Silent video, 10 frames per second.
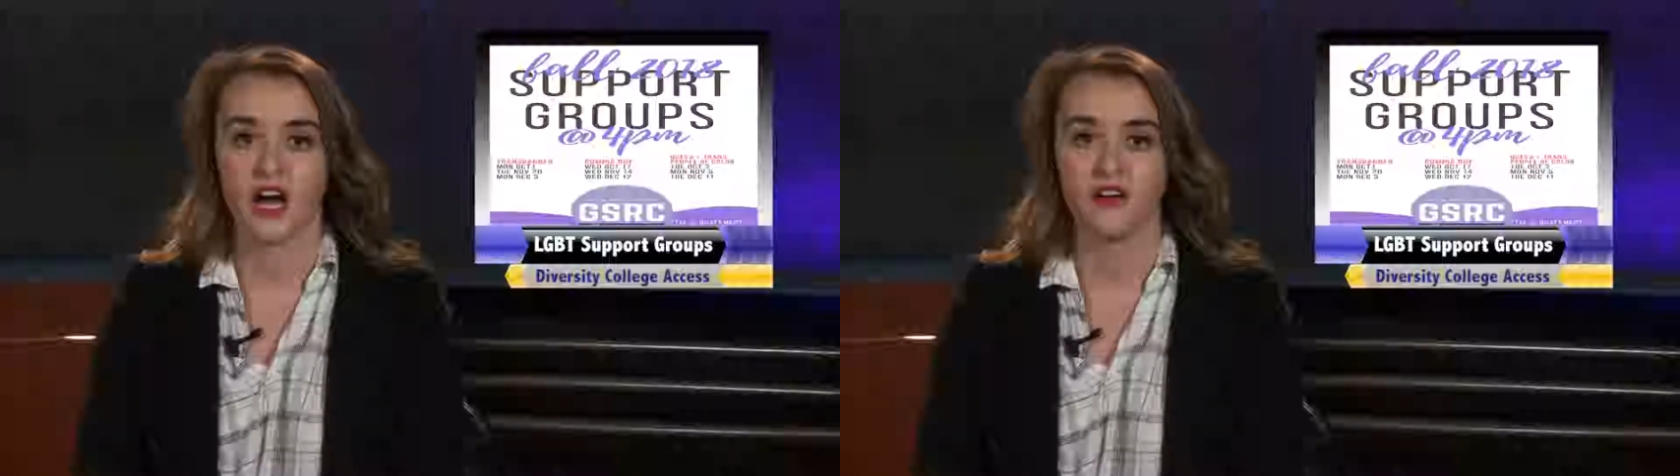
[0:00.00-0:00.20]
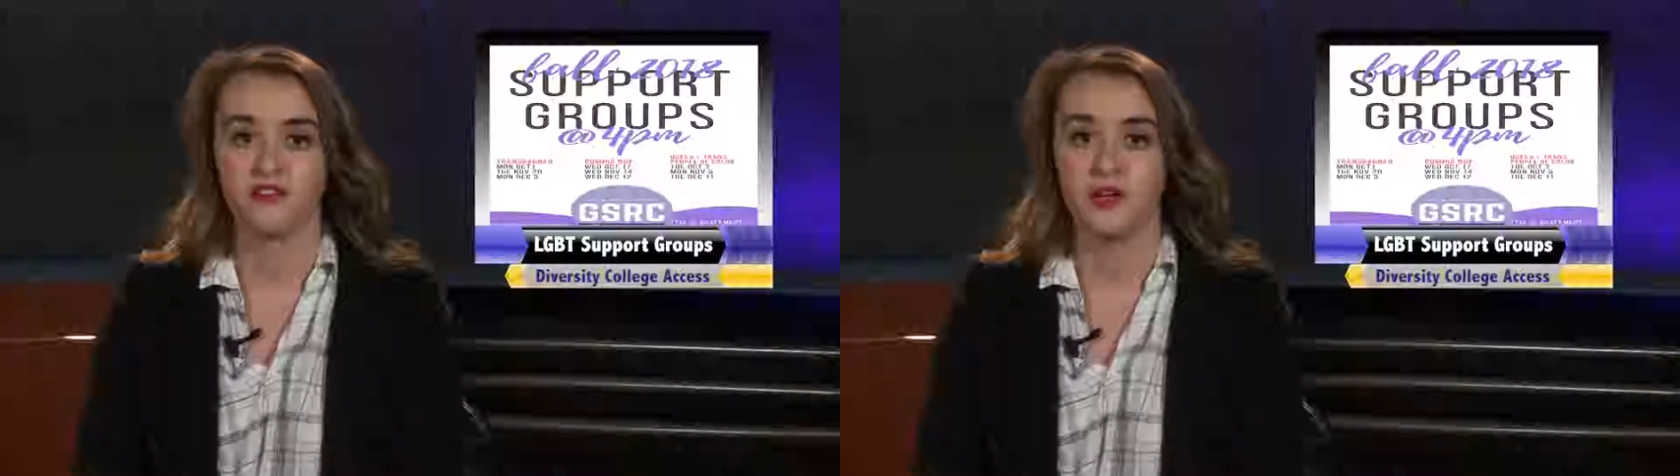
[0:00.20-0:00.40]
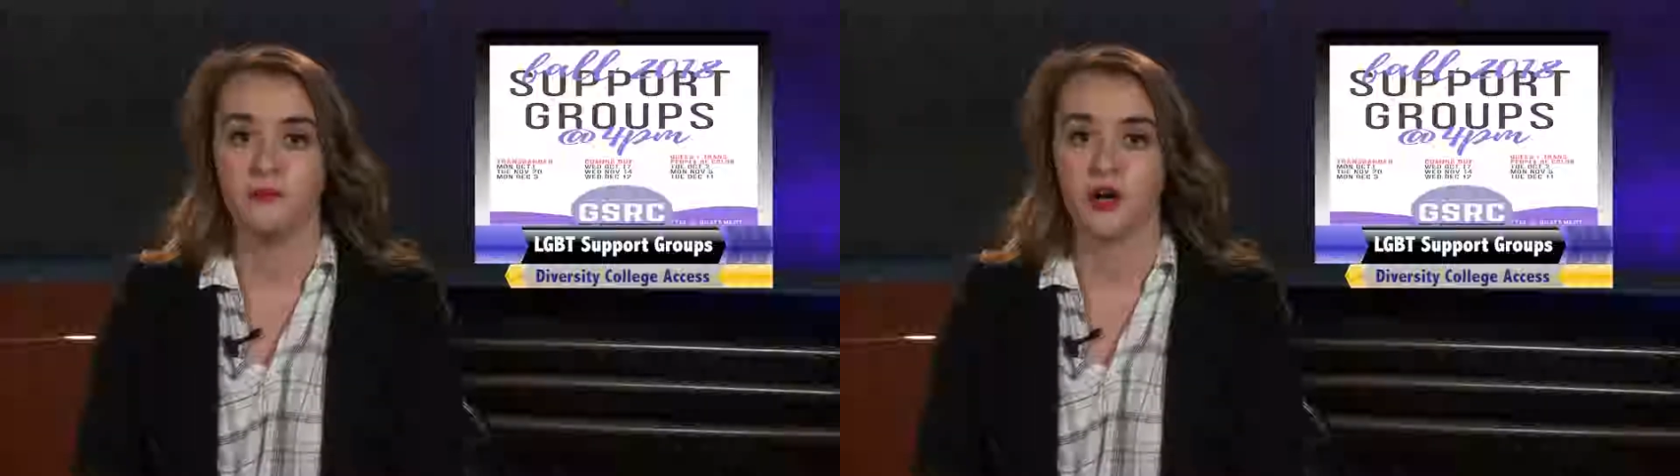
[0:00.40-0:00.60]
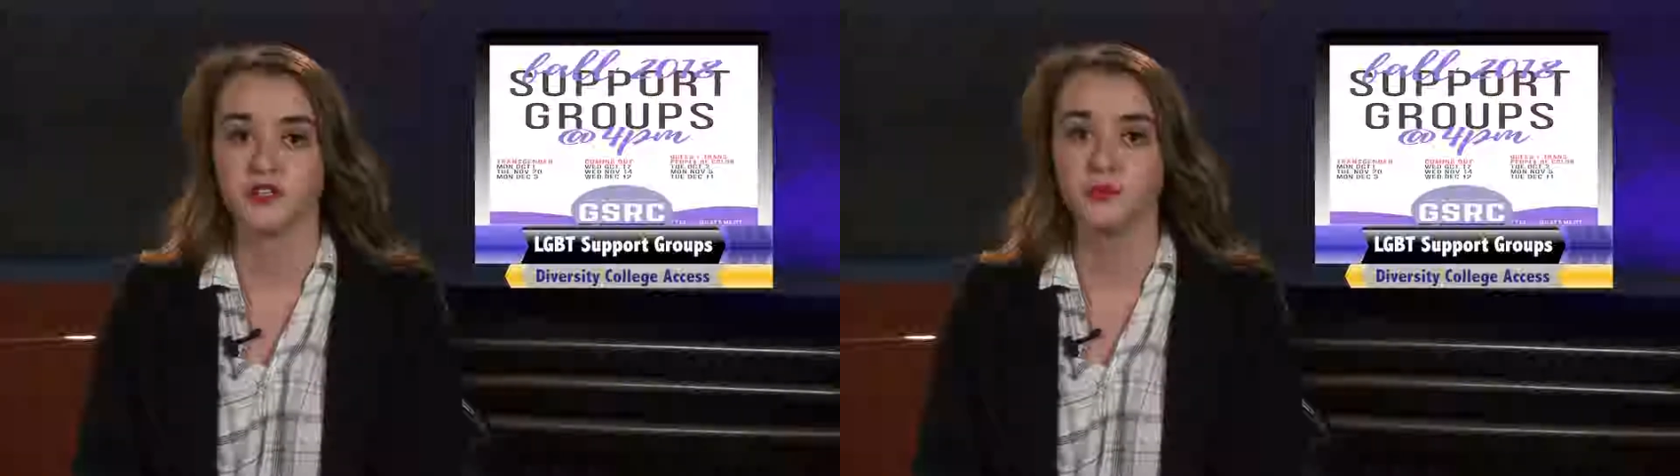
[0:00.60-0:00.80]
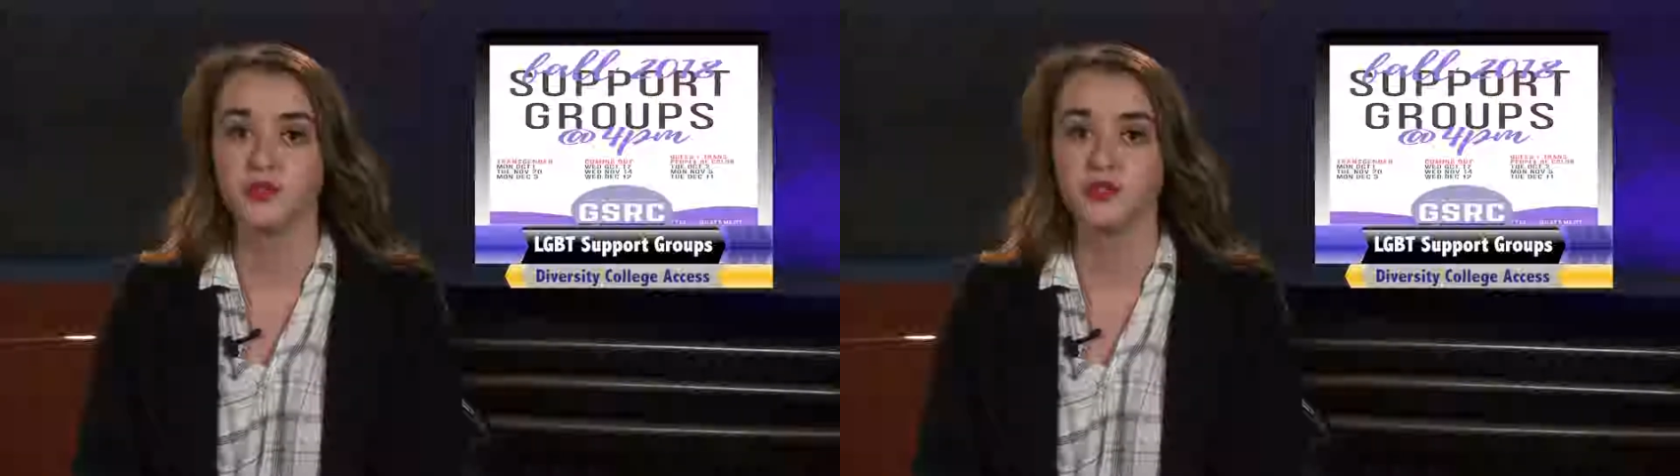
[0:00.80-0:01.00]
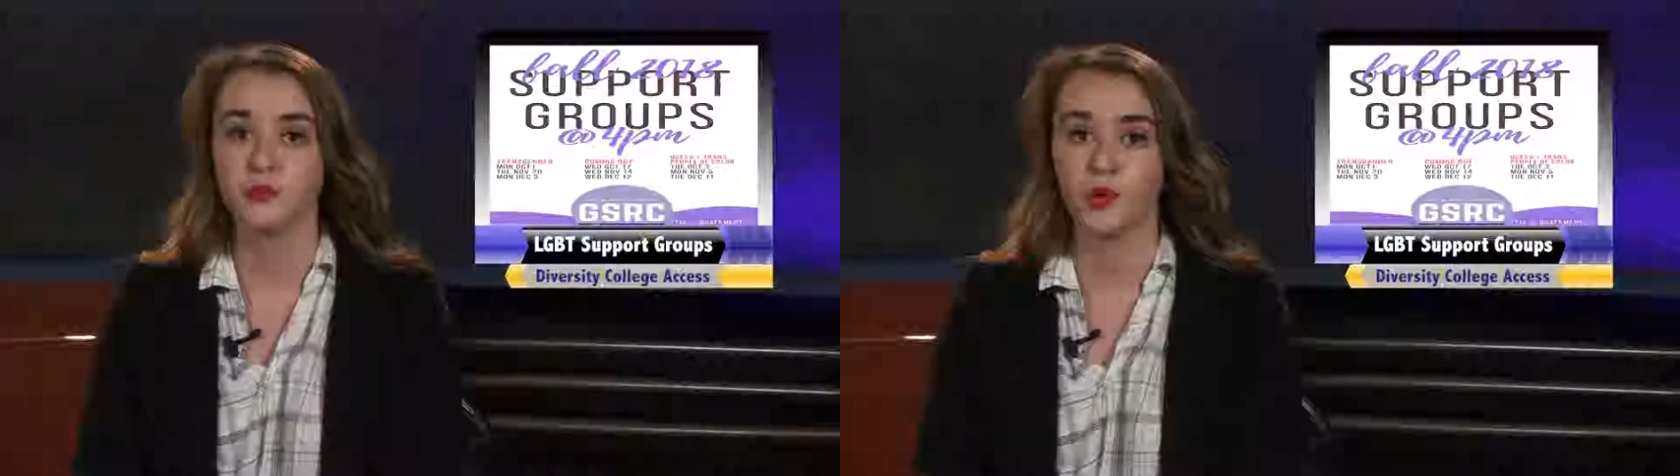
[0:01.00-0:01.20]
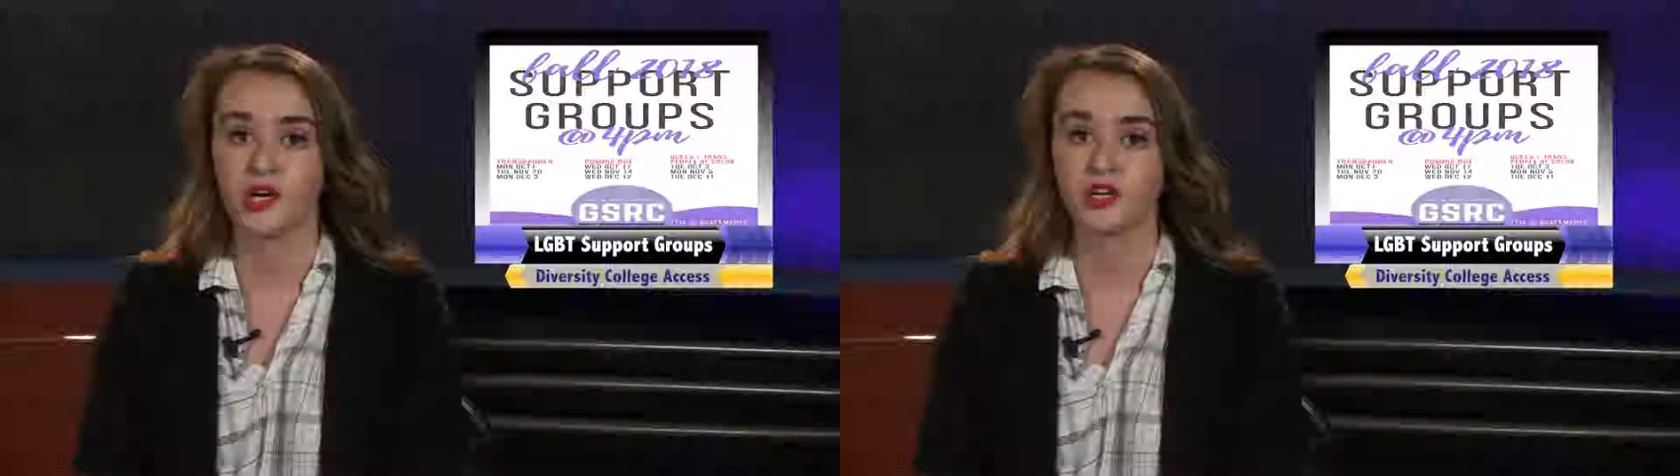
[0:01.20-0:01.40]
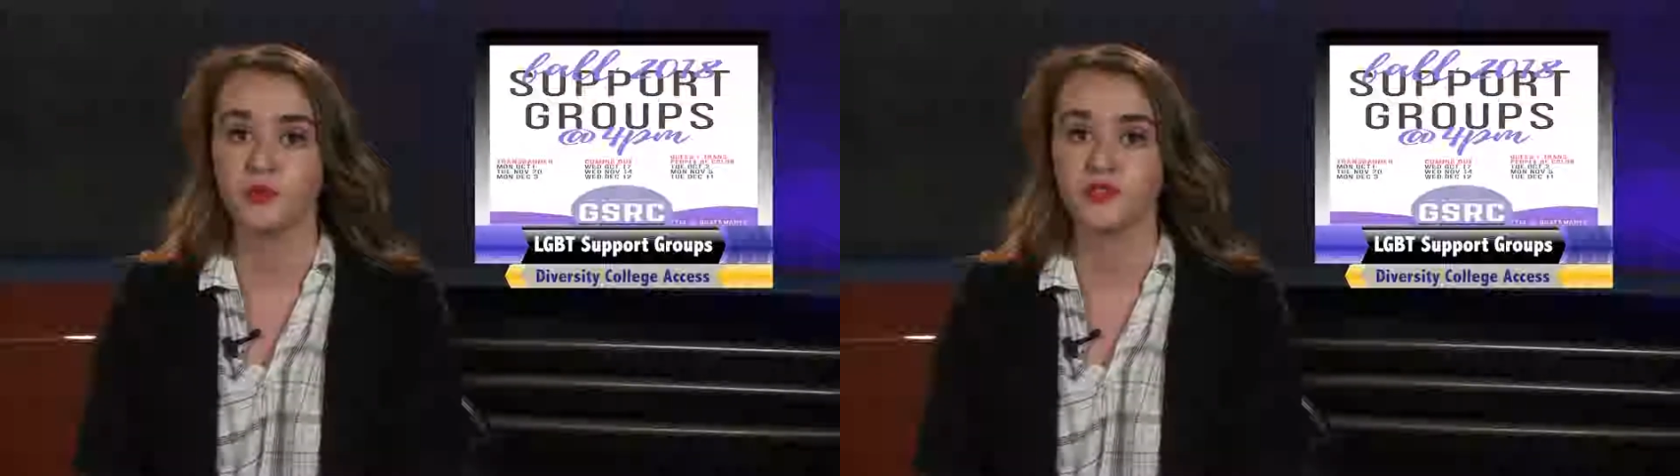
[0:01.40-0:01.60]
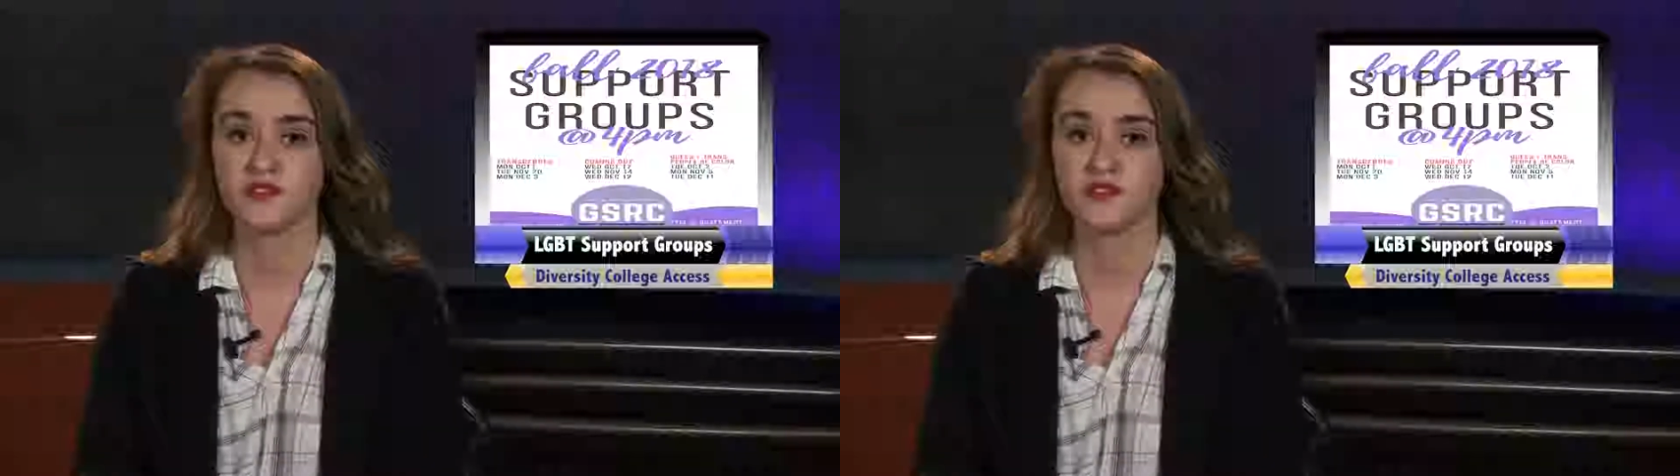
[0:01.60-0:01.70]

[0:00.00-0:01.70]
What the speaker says: offering multiple support groups